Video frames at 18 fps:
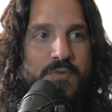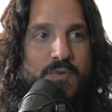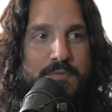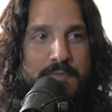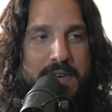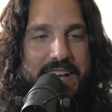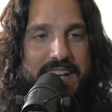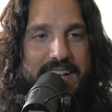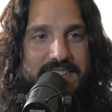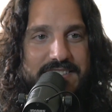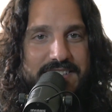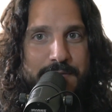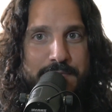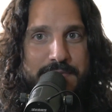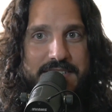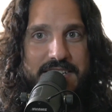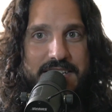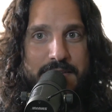with my hands
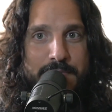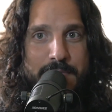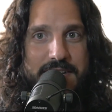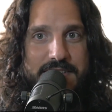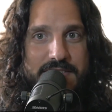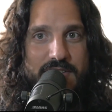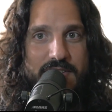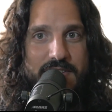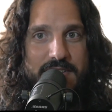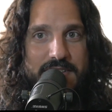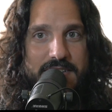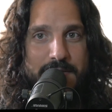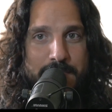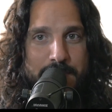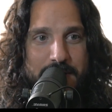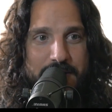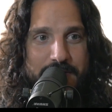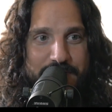up singing my song and
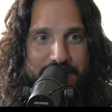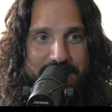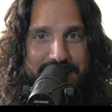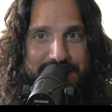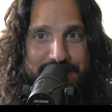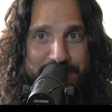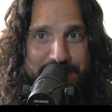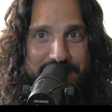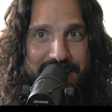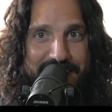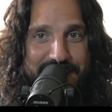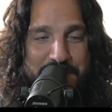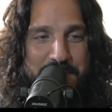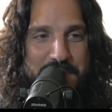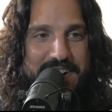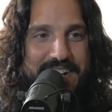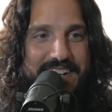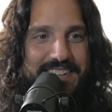the butterflies fly
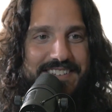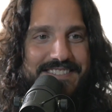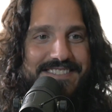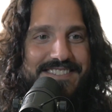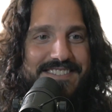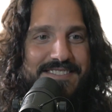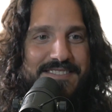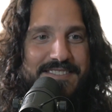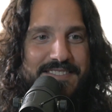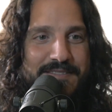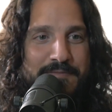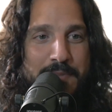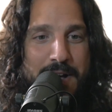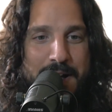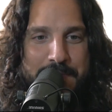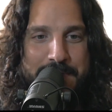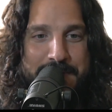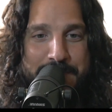away,
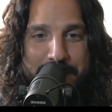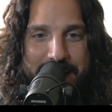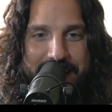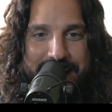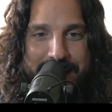bobbing my